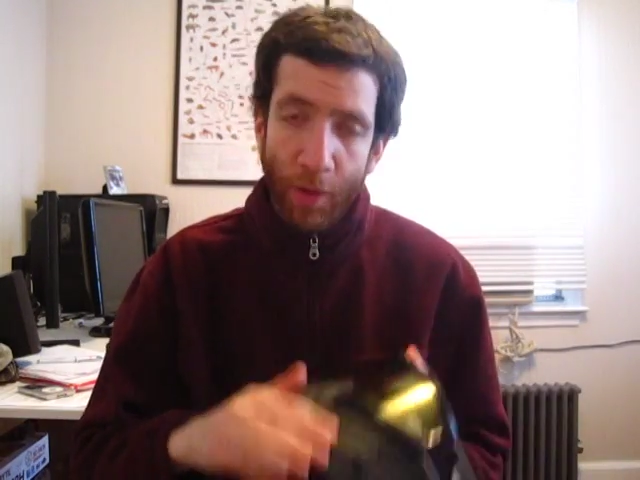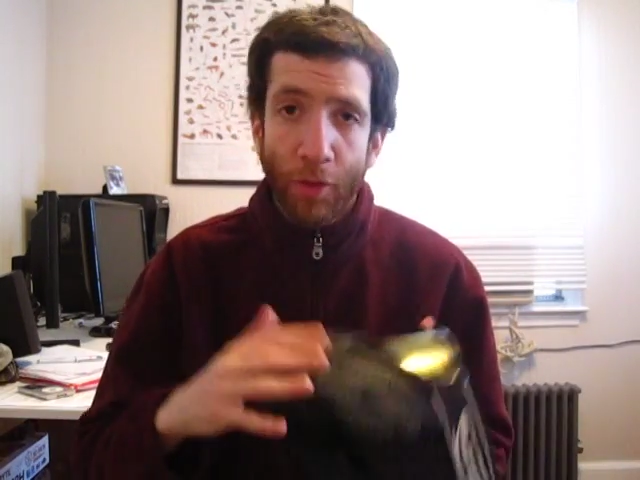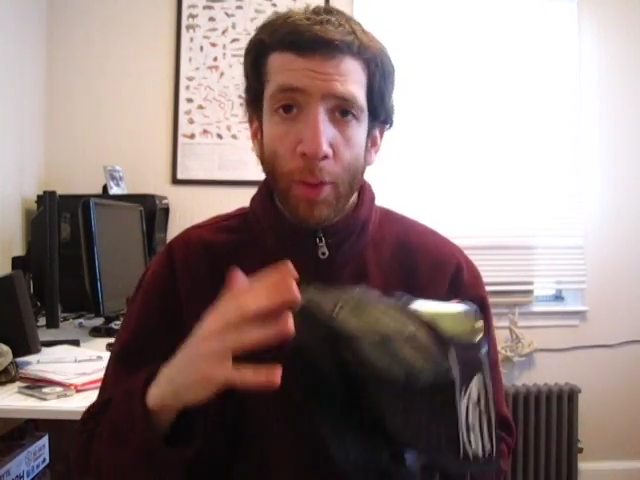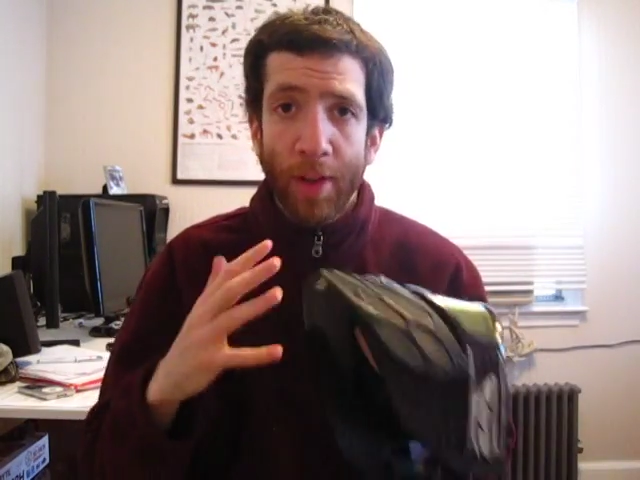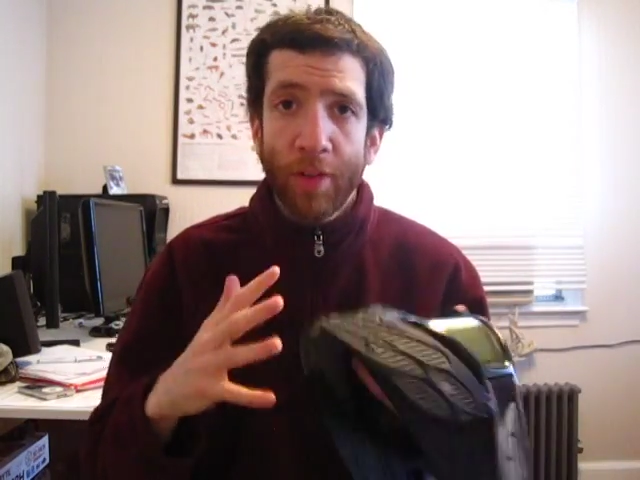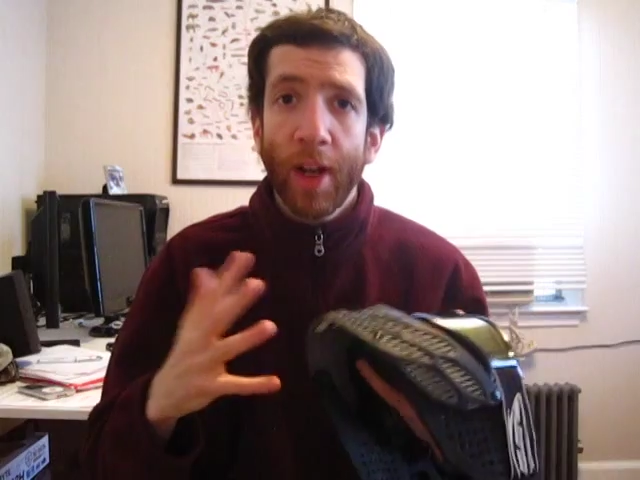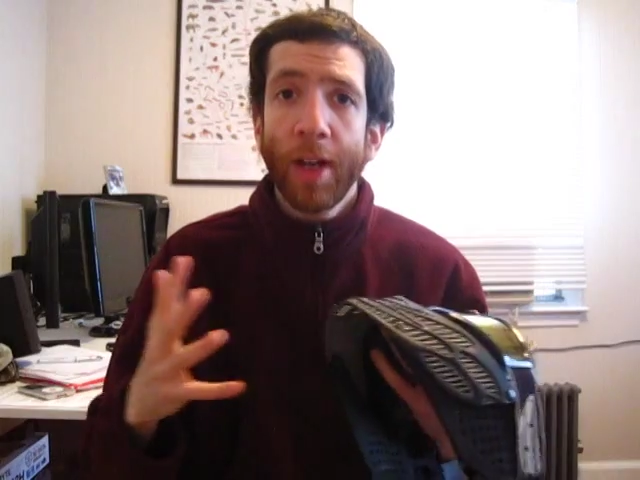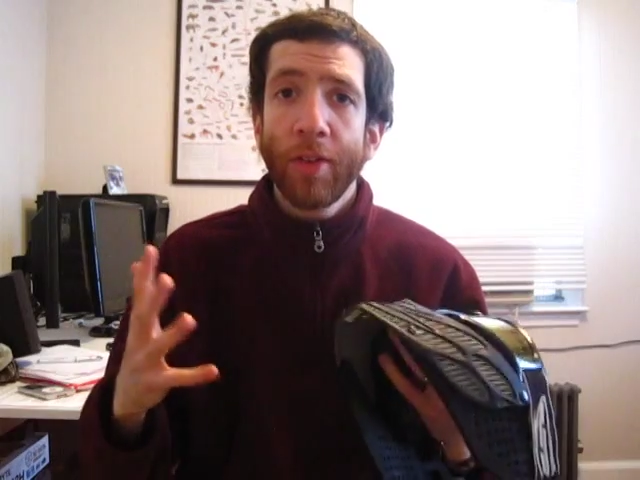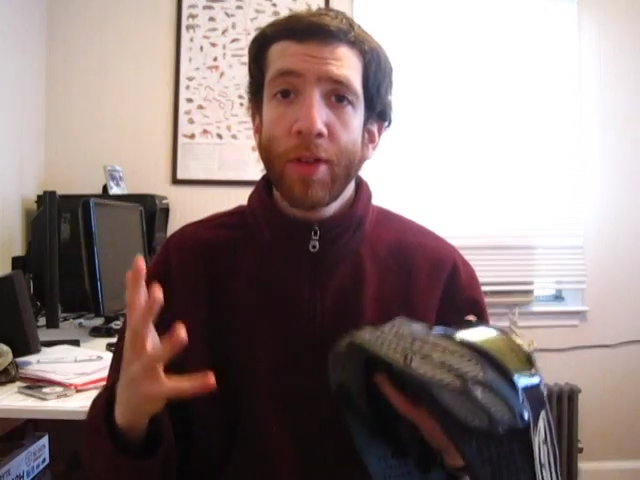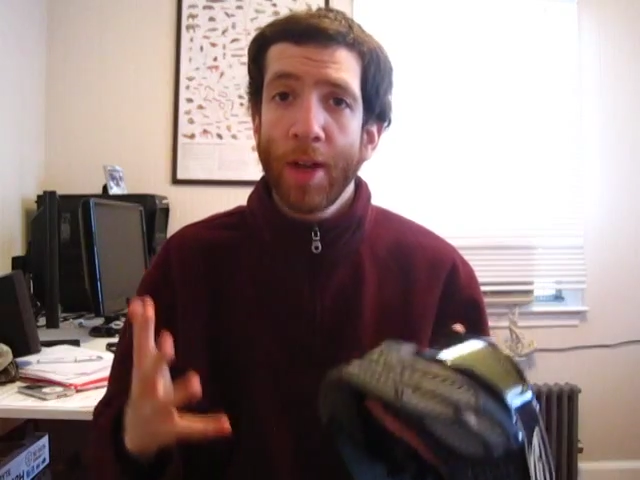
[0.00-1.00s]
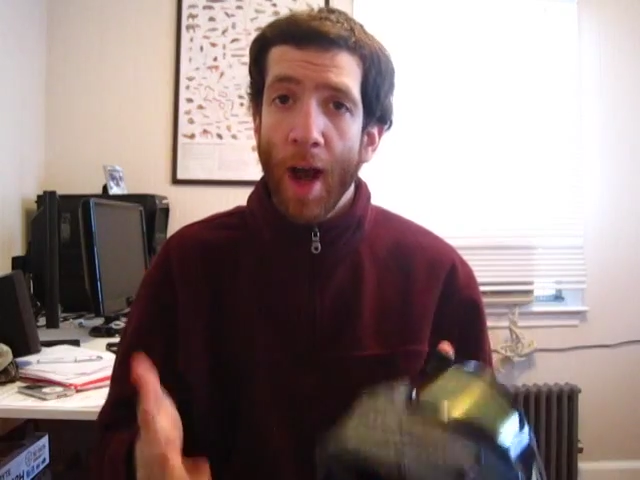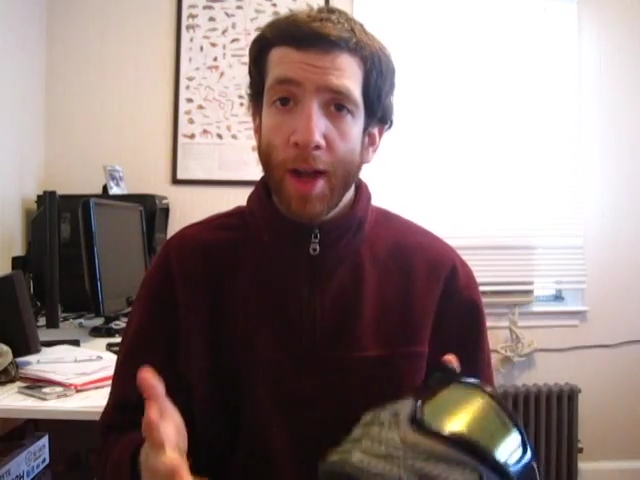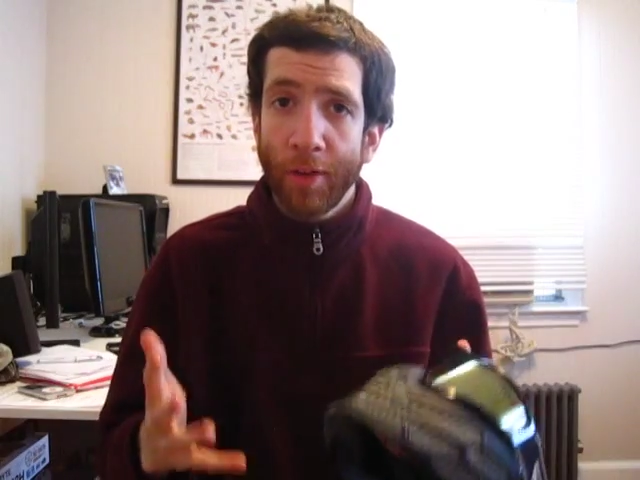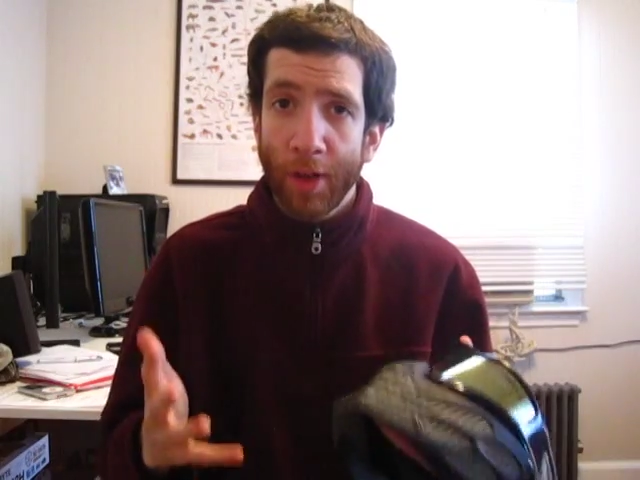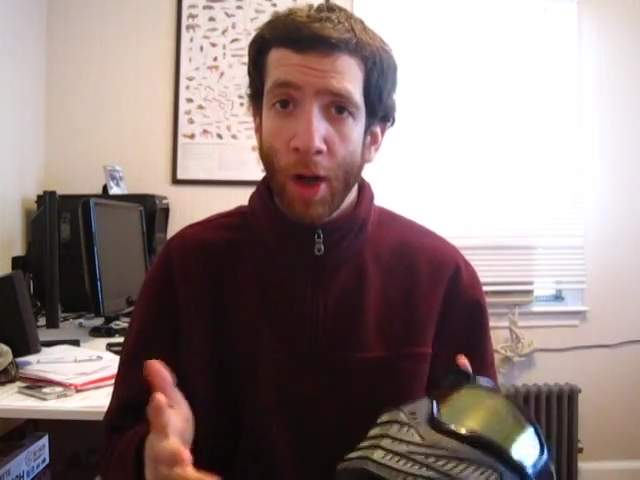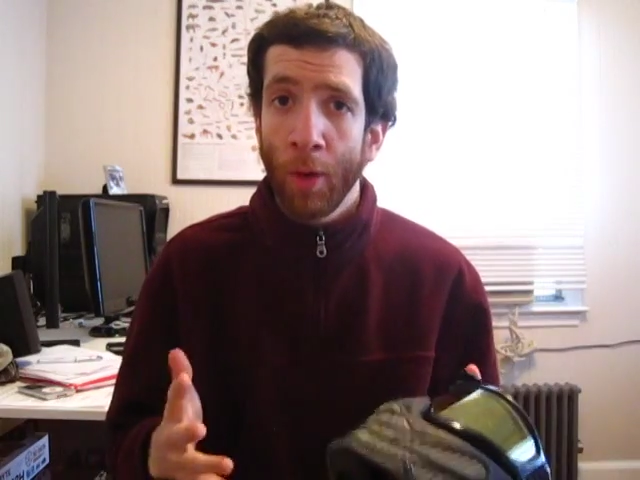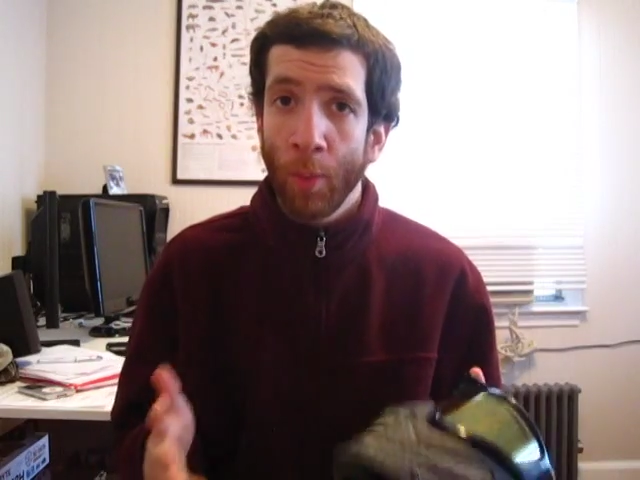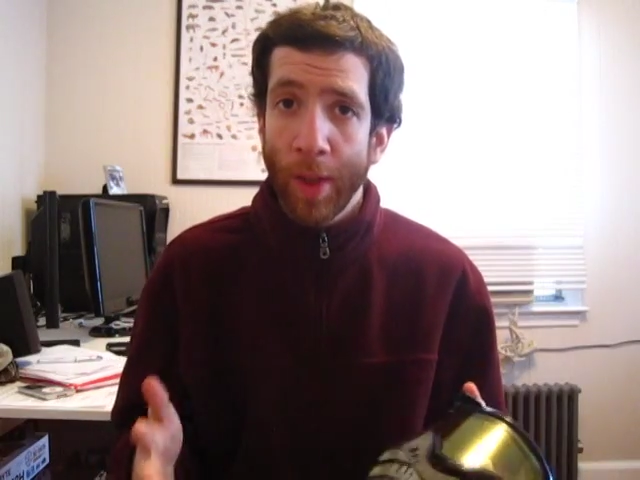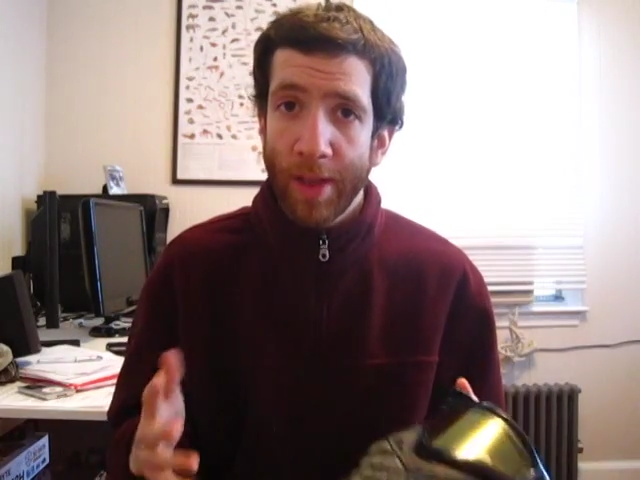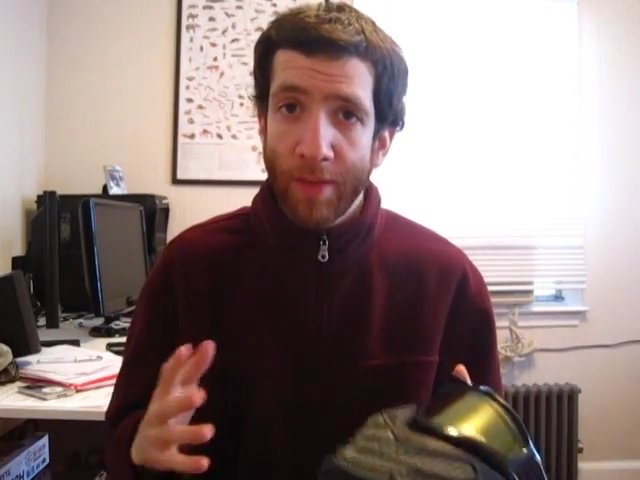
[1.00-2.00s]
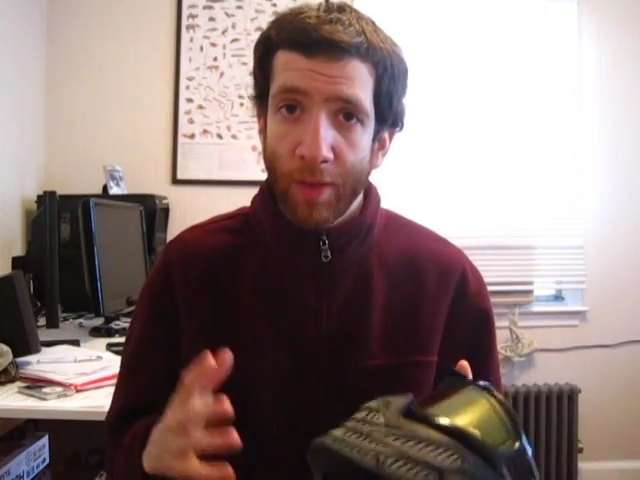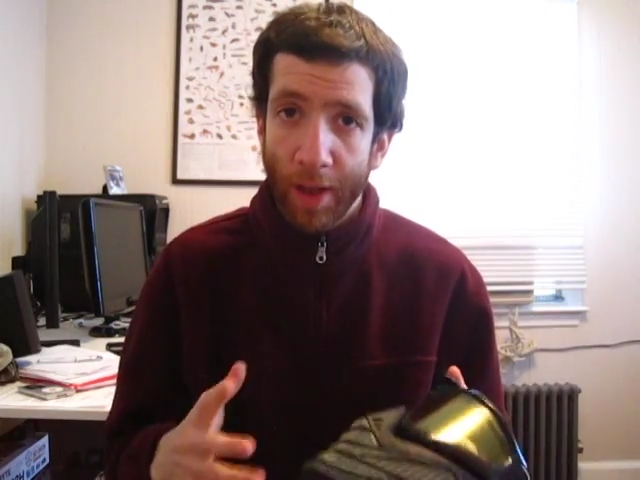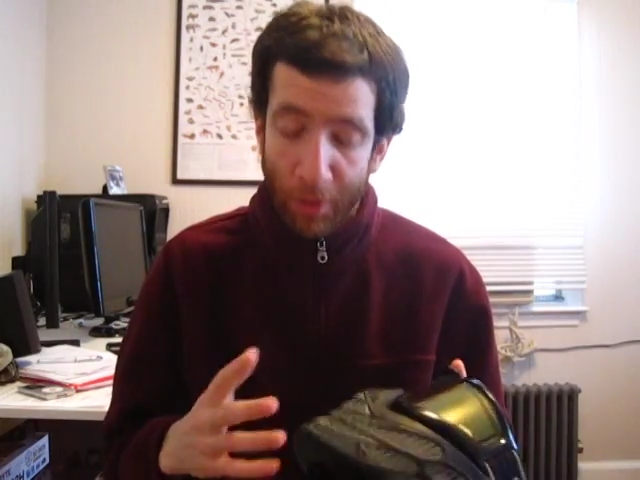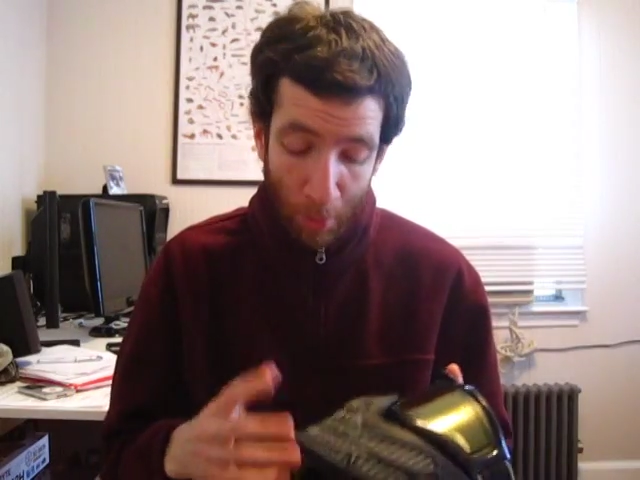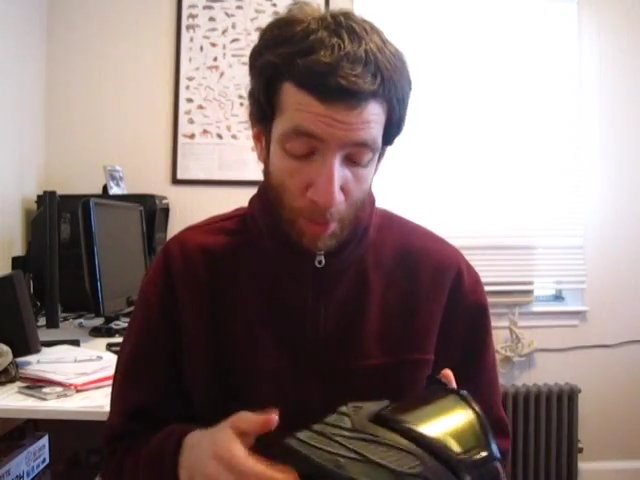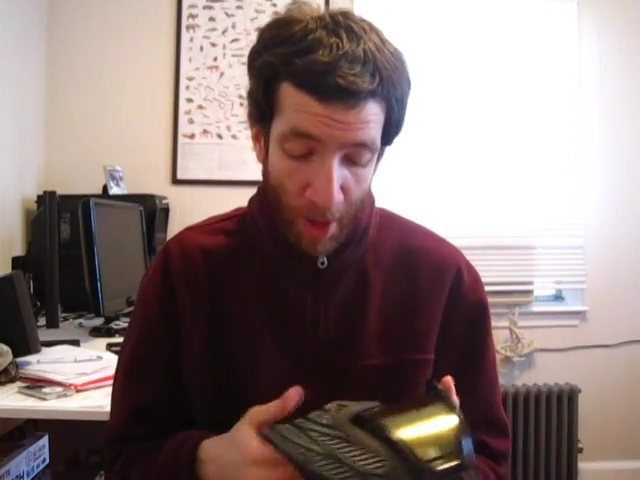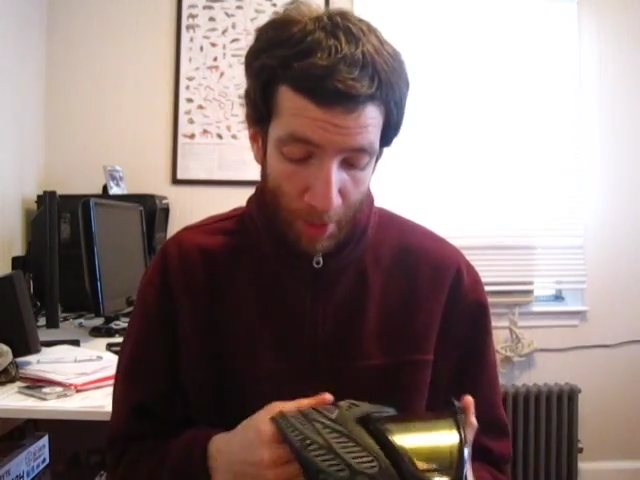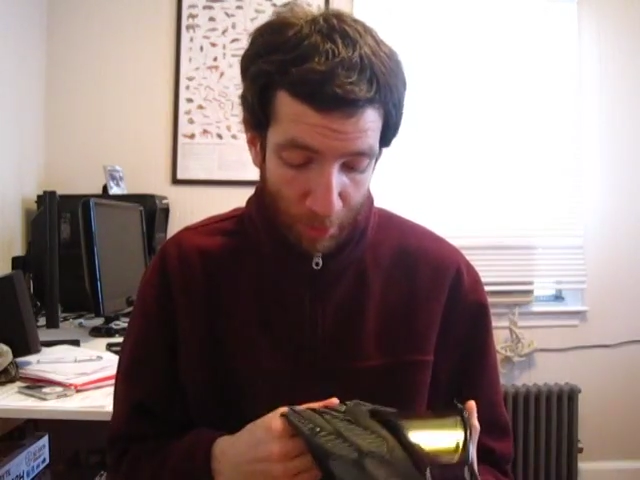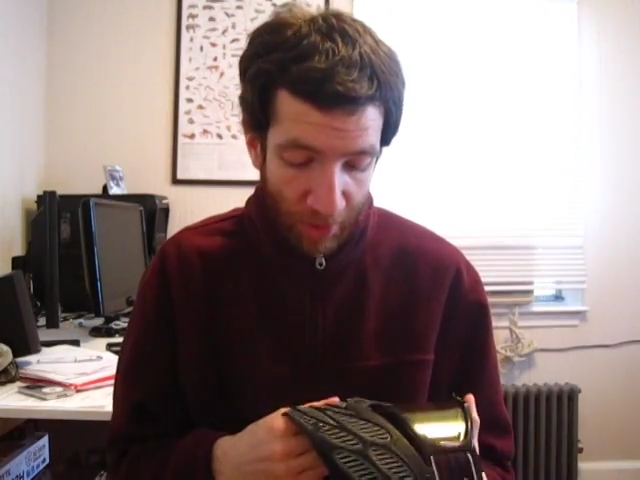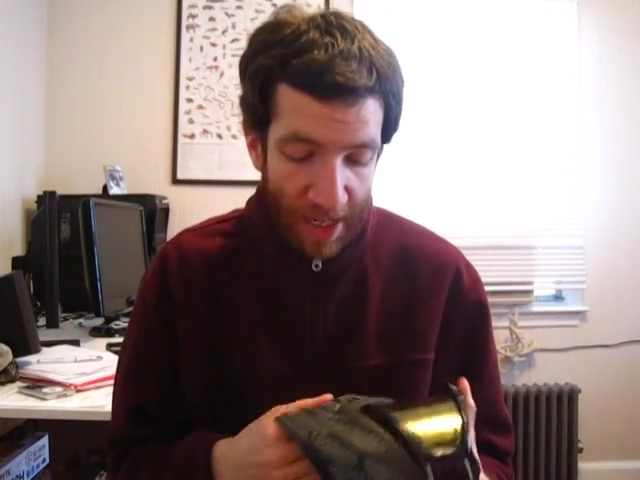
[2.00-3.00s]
So I decided not to go with the flexible bottoms.